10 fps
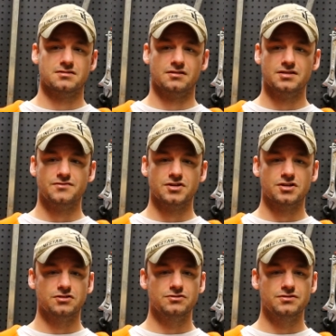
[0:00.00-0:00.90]
I'll even
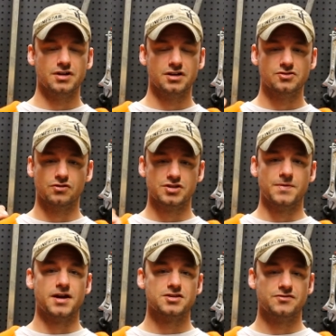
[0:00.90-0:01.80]
include torque
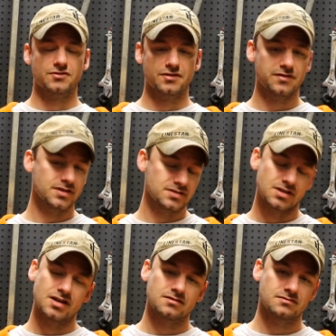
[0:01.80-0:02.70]
specs for the things
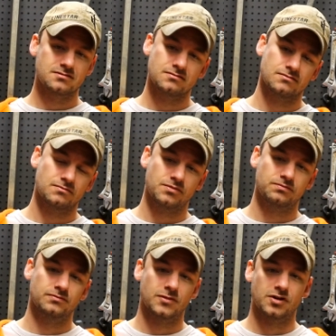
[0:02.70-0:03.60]
that
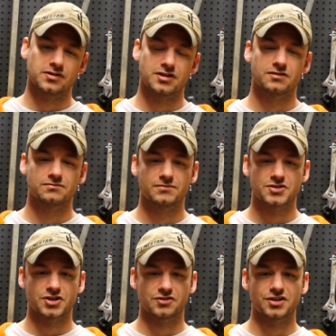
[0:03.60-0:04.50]
are, you know,
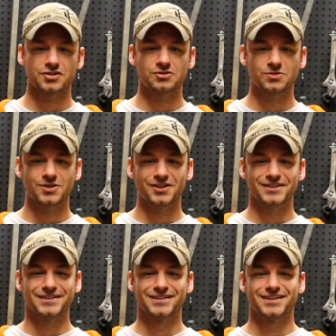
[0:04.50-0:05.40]
mission critical, we'll call it.